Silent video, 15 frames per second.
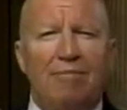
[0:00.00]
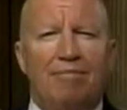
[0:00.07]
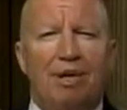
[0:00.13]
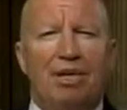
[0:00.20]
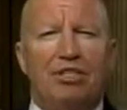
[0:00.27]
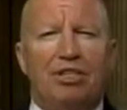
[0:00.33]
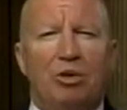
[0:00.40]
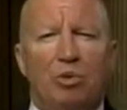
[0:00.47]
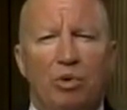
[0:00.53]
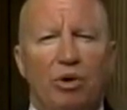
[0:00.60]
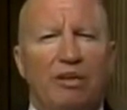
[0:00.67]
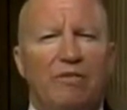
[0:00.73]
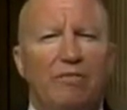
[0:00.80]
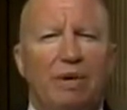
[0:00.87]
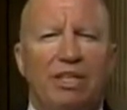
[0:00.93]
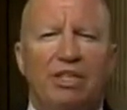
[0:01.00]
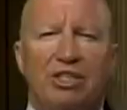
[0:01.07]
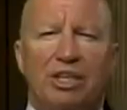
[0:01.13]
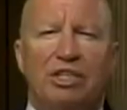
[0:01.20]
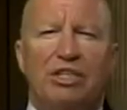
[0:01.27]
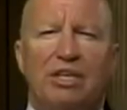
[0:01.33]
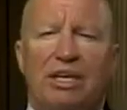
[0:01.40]
because there wouldn't have been
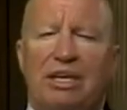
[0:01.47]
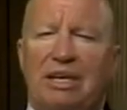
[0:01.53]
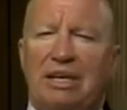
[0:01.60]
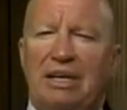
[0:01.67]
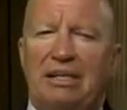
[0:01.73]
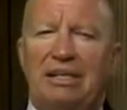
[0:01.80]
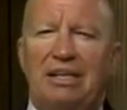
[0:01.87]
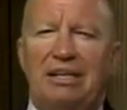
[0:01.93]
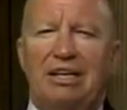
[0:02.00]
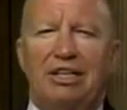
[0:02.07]
such a